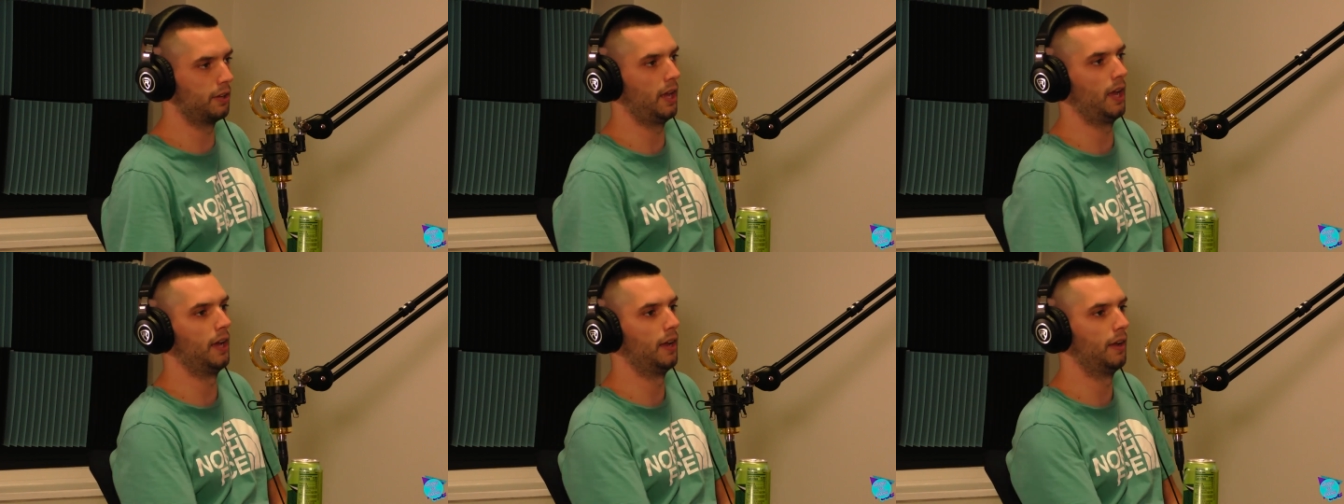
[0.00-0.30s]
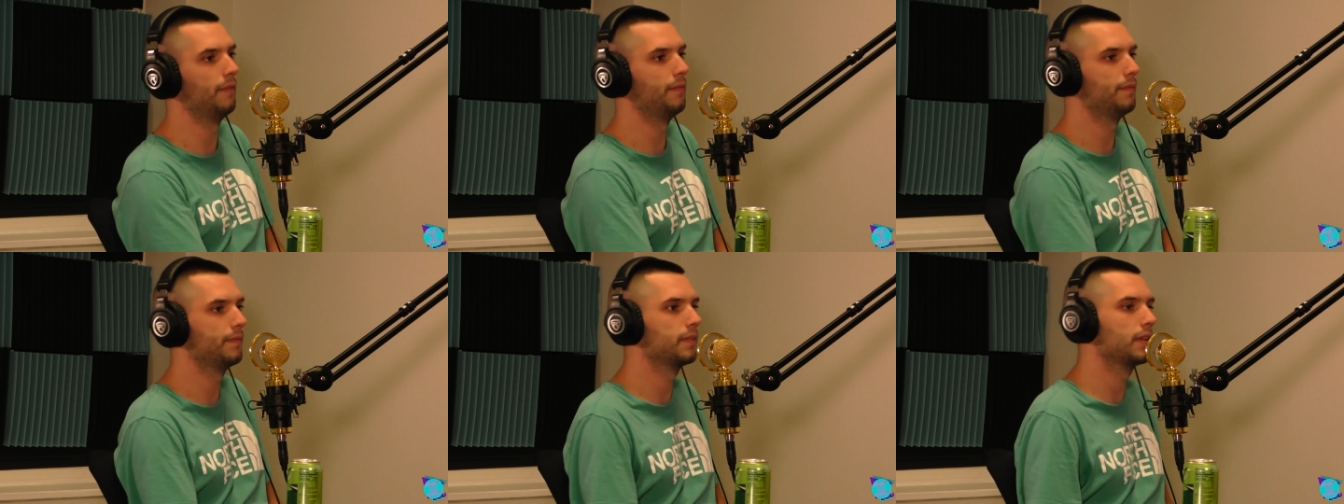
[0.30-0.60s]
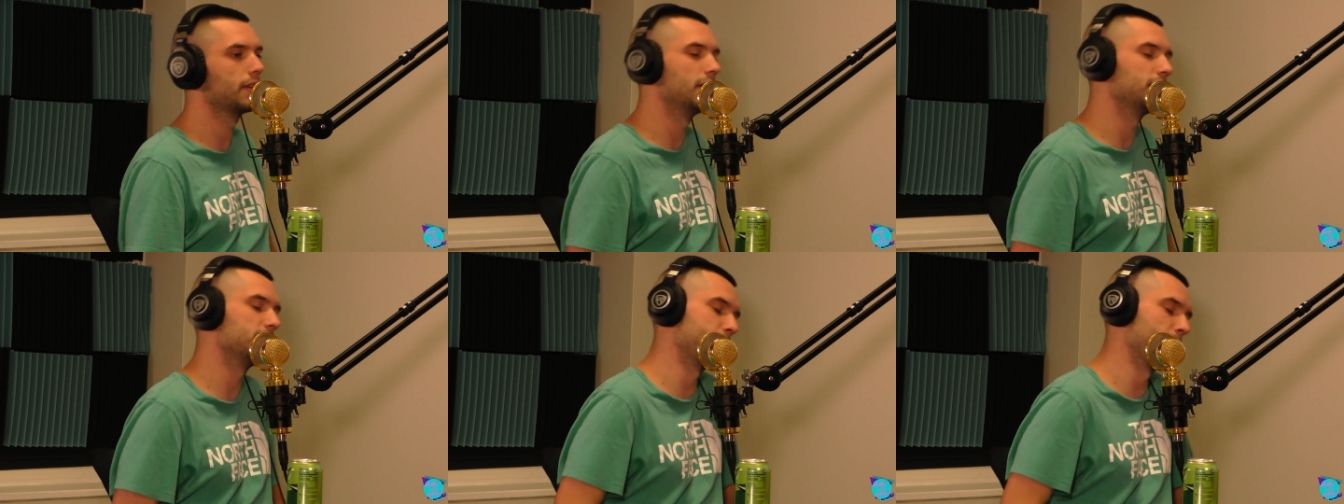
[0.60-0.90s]
saying
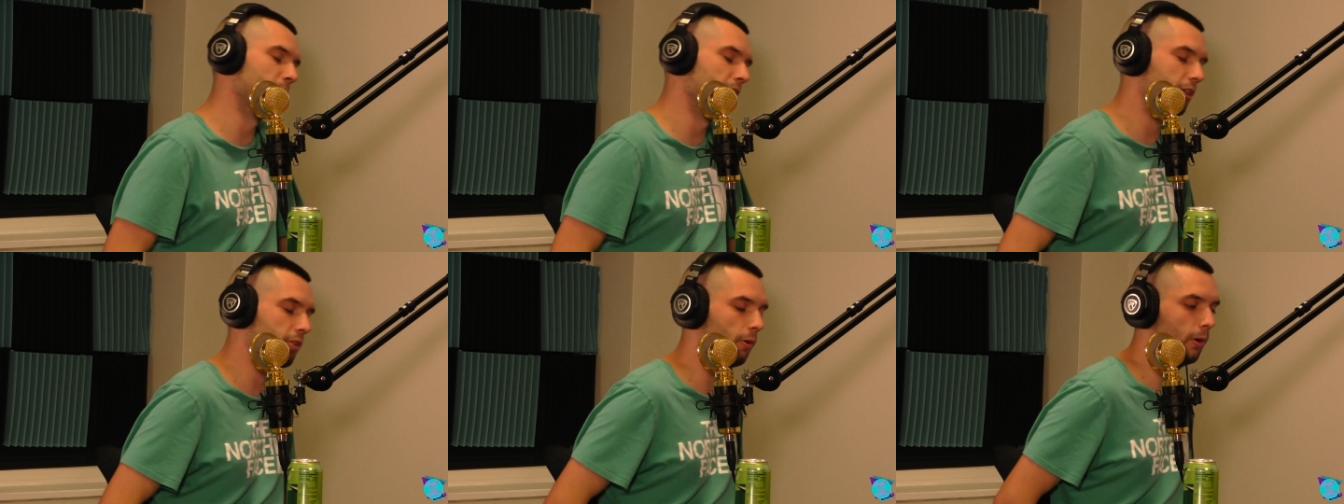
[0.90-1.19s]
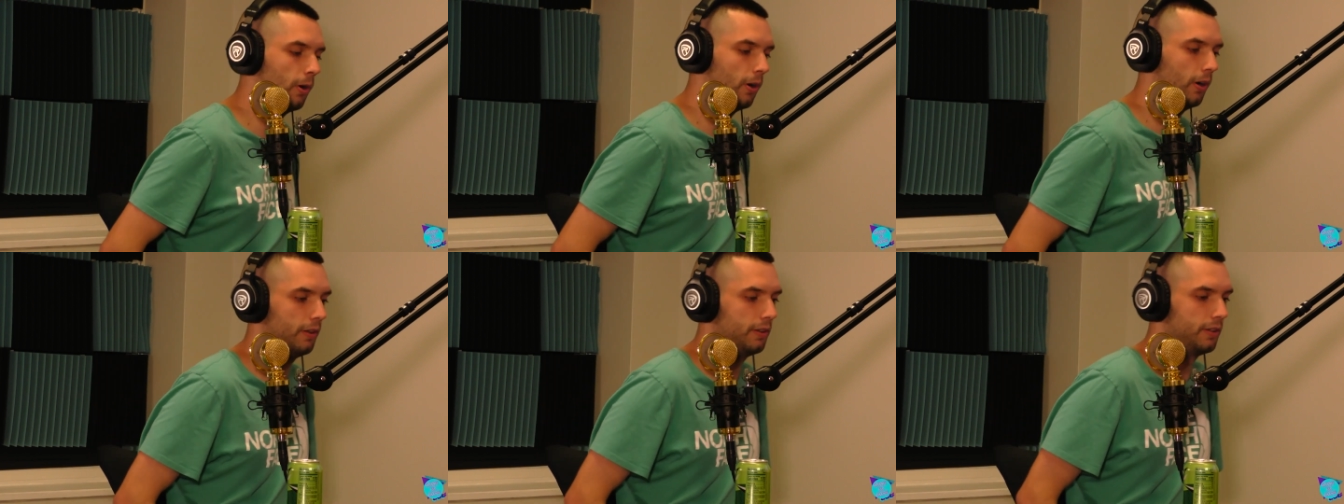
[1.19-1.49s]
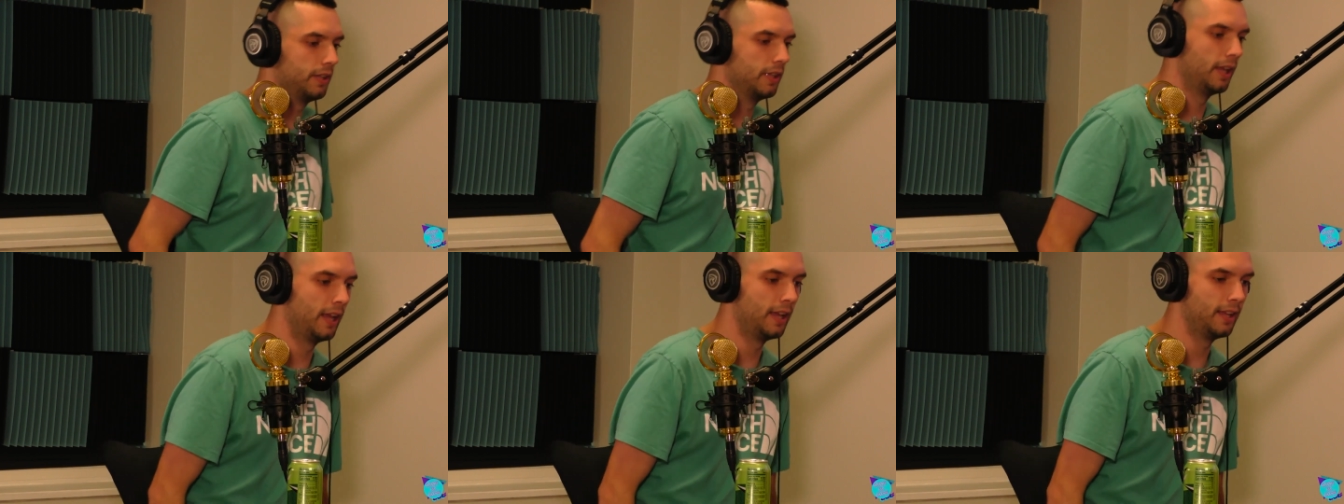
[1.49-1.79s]
That's pretty cool
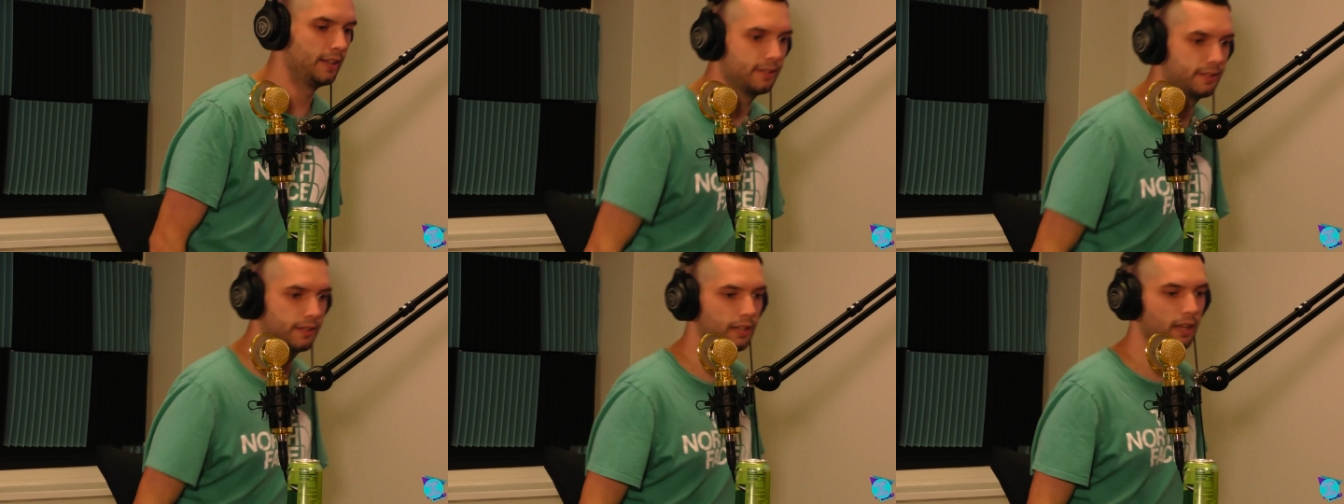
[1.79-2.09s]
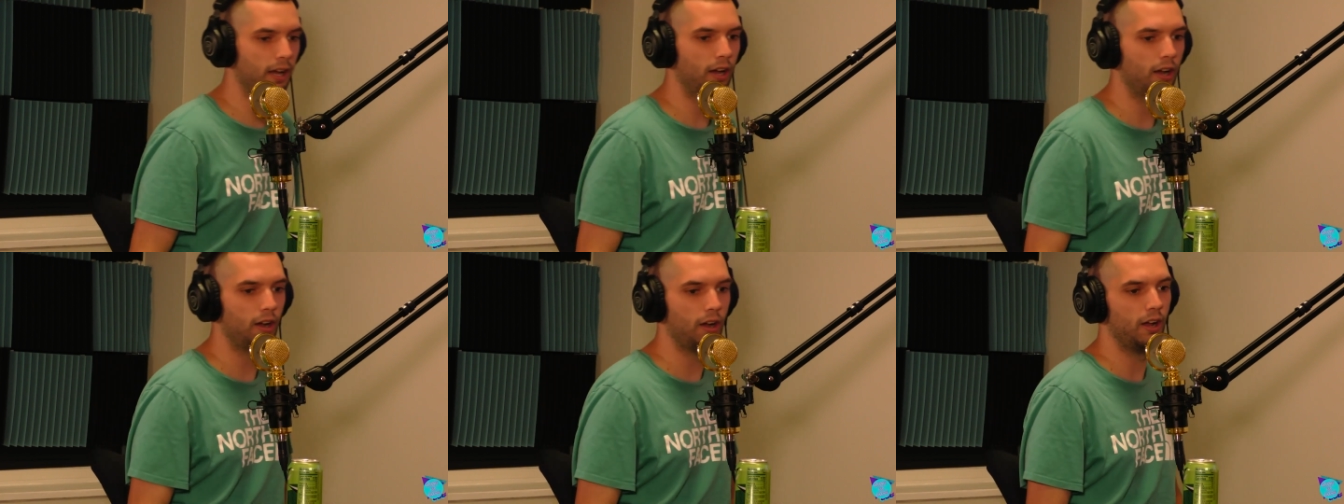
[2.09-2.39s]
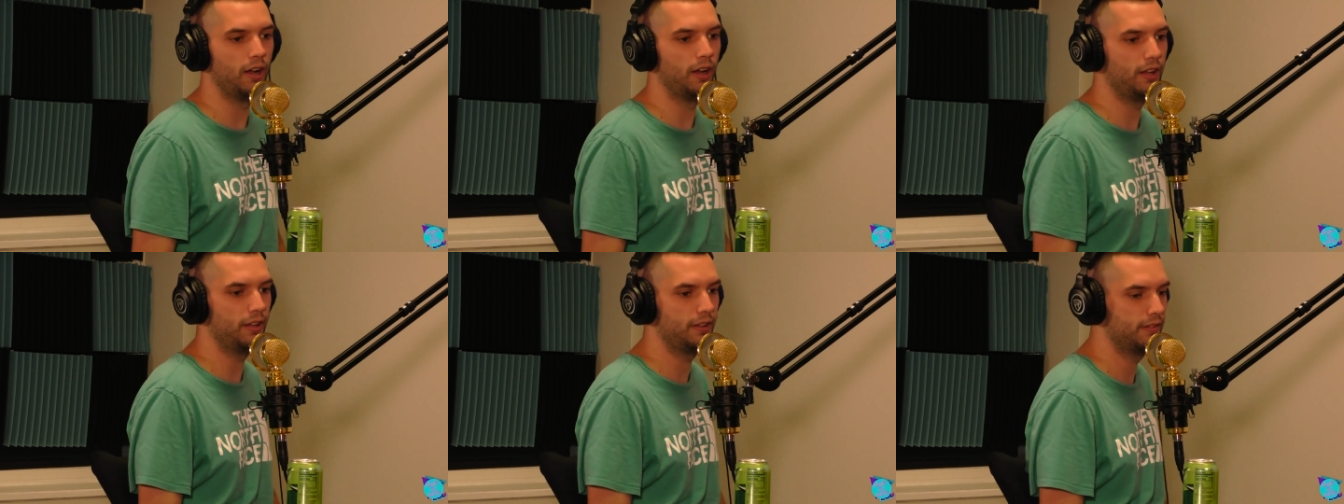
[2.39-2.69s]

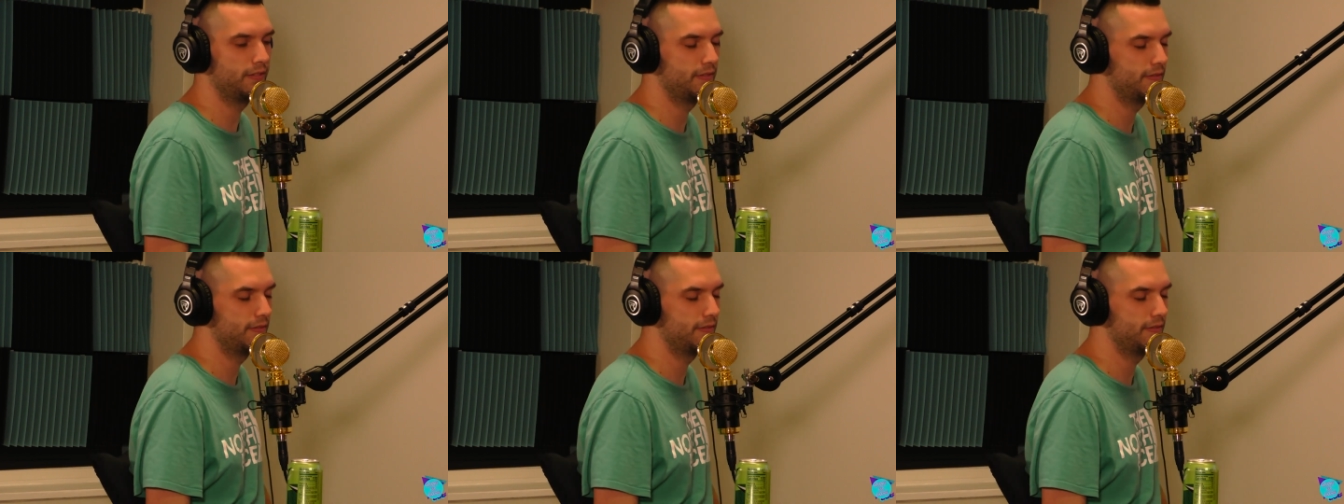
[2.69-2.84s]
uh, hmm.